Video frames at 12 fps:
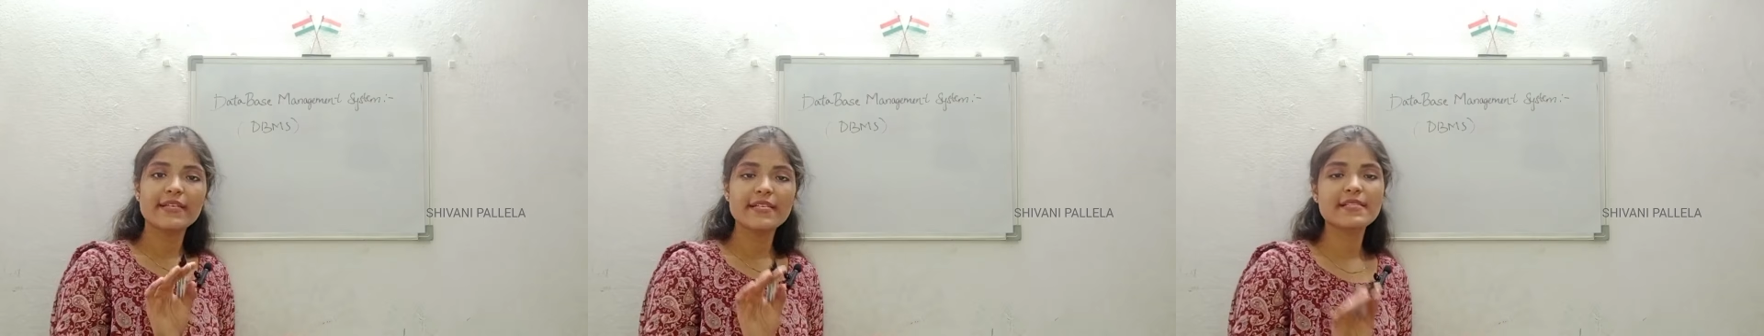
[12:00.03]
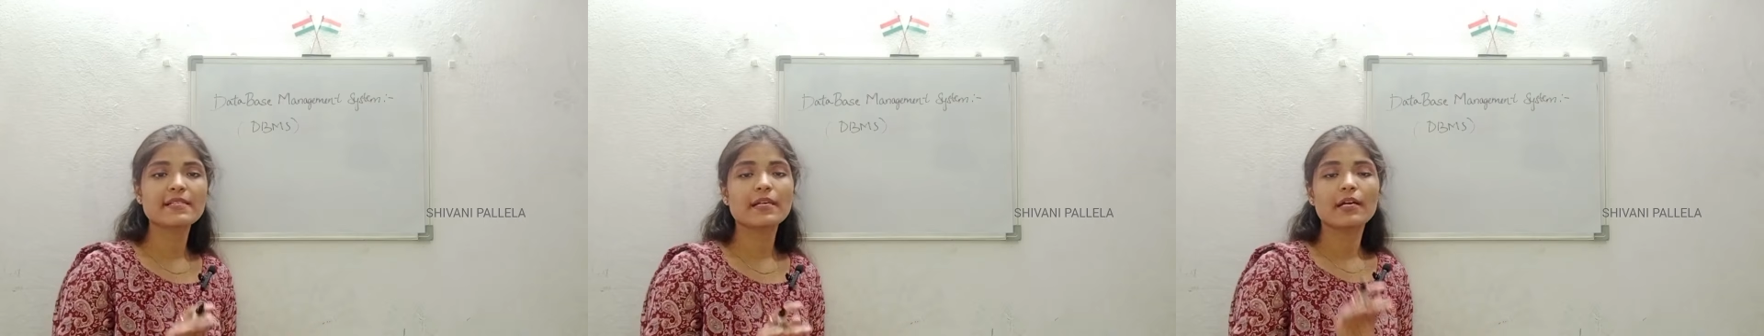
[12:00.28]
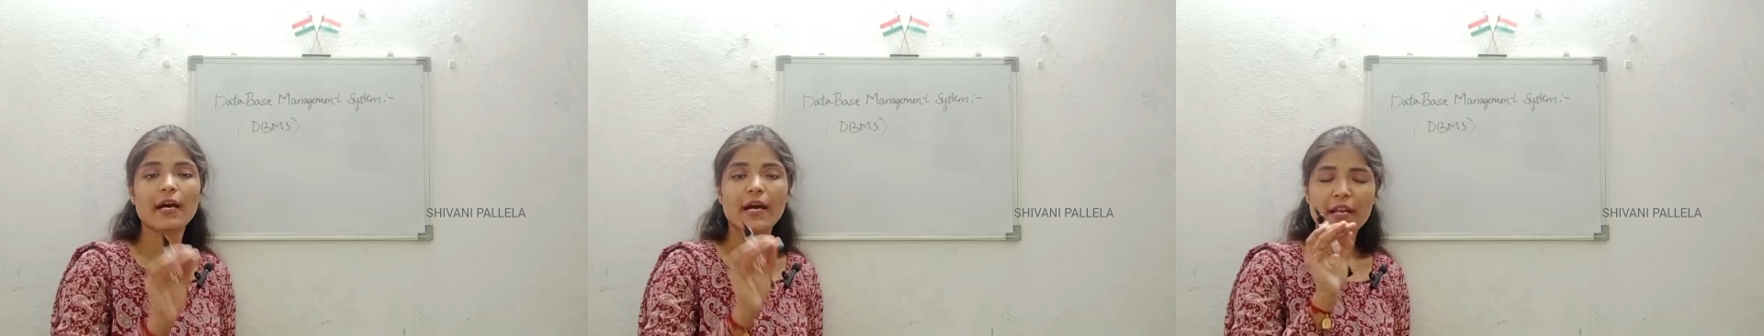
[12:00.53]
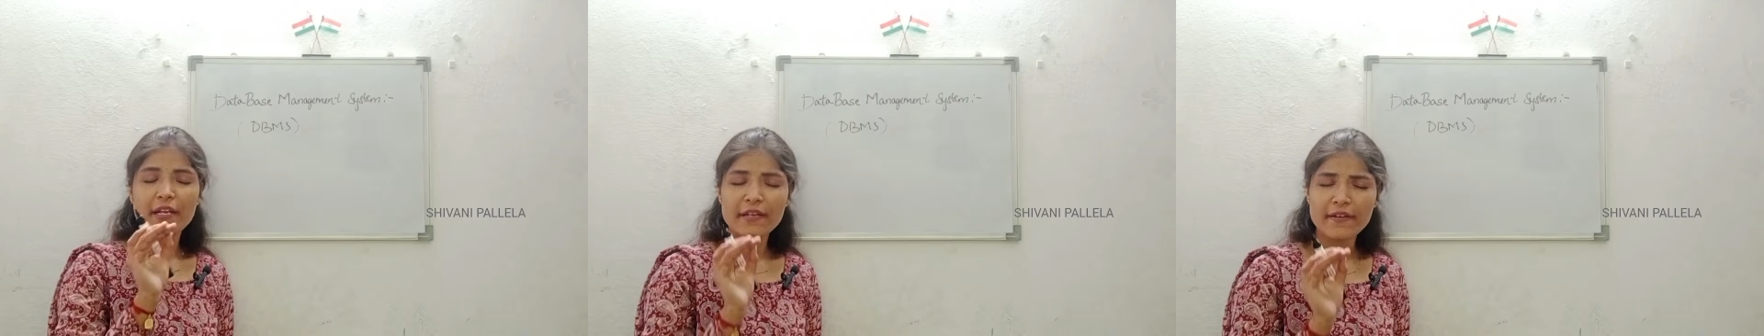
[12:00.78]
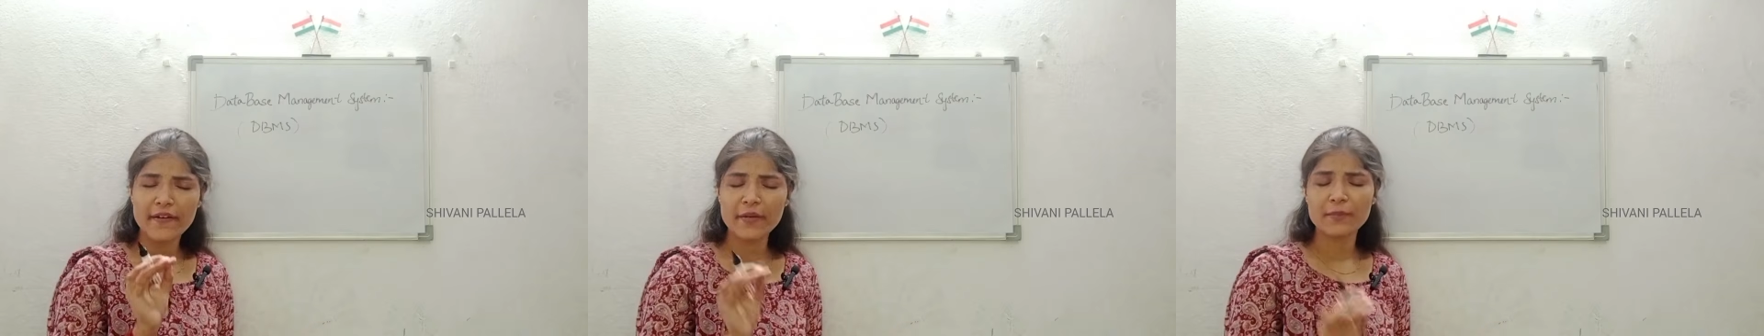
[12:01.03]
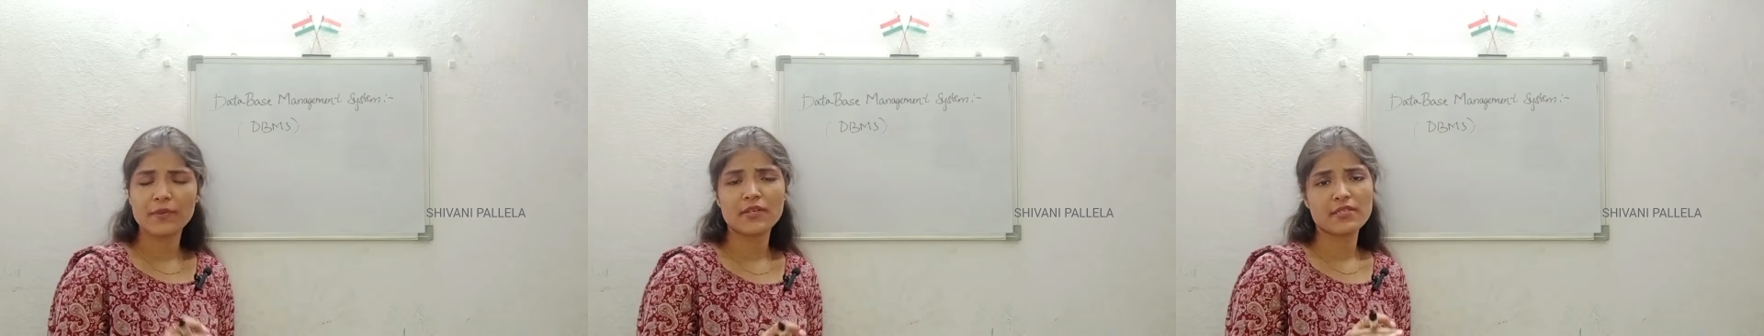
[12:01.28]
is
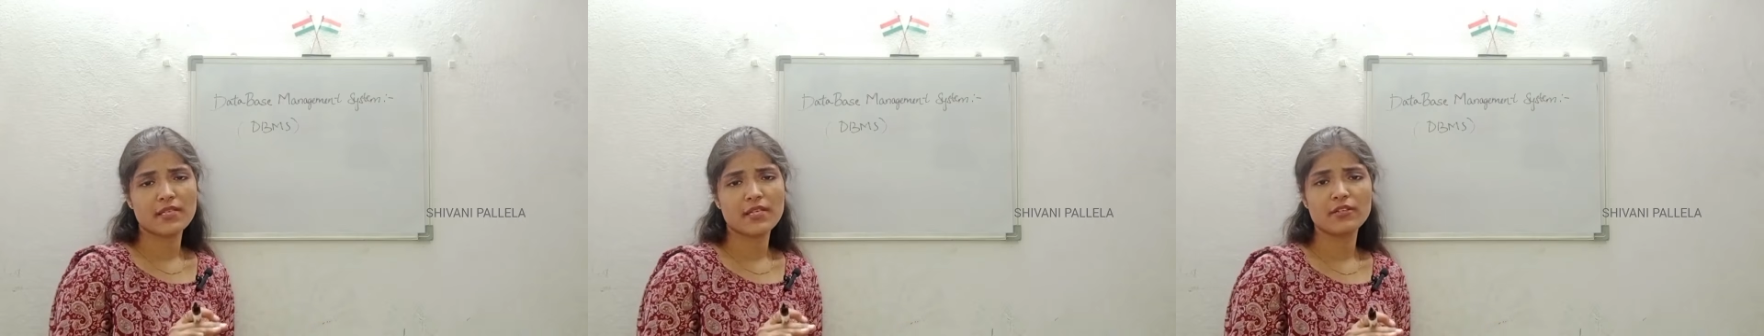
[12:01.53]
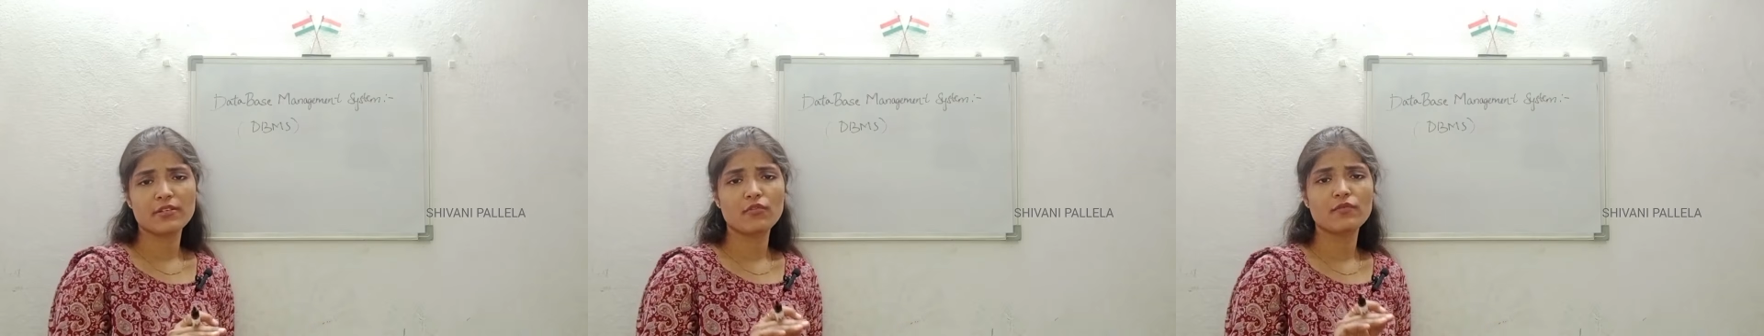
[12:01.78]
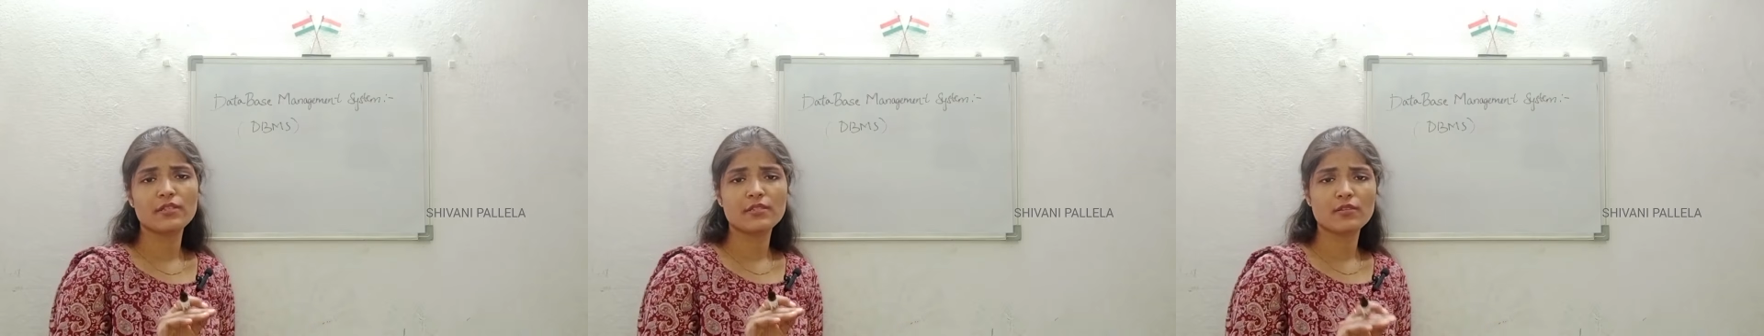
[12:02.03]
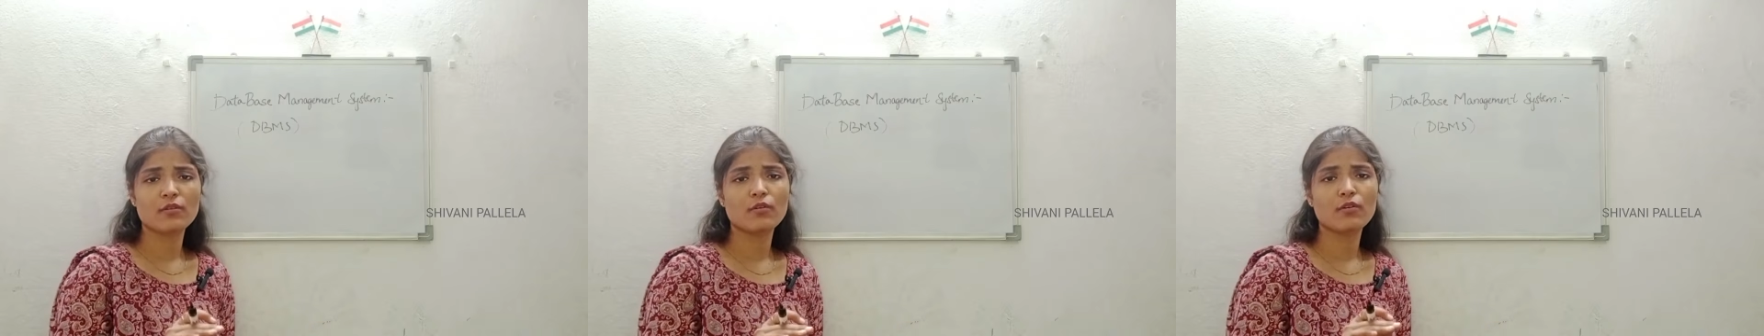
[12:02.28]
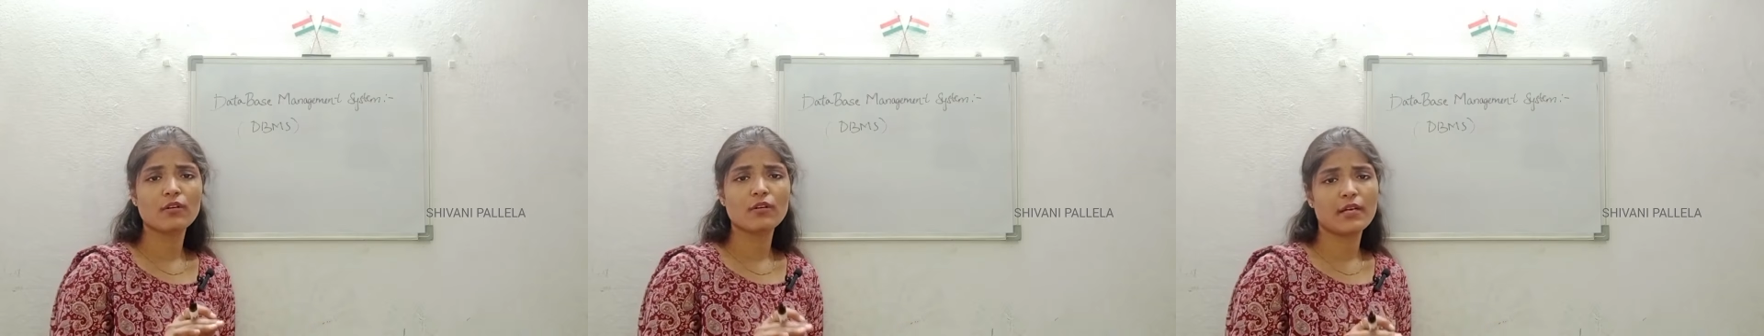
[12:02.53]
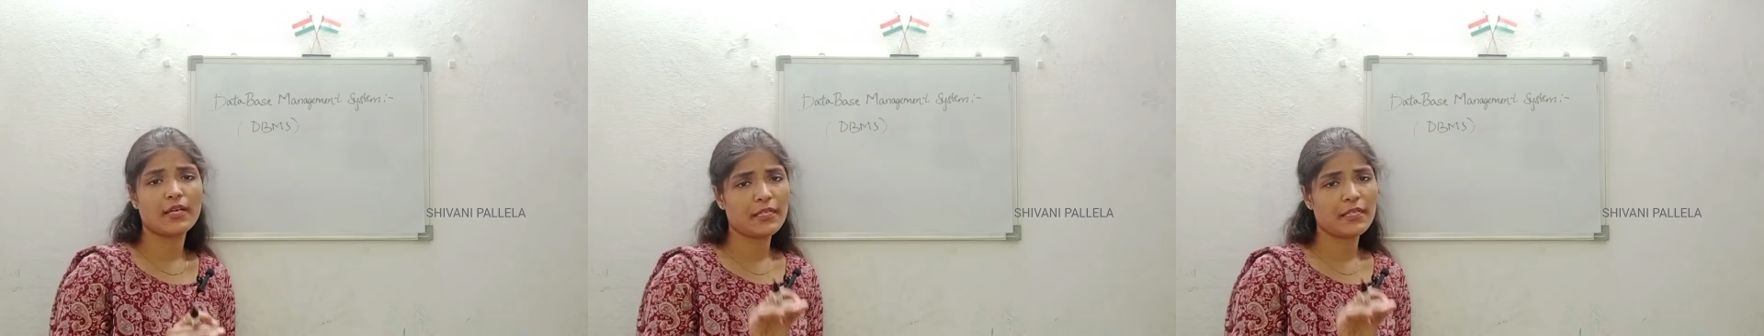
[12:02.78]
100% you will score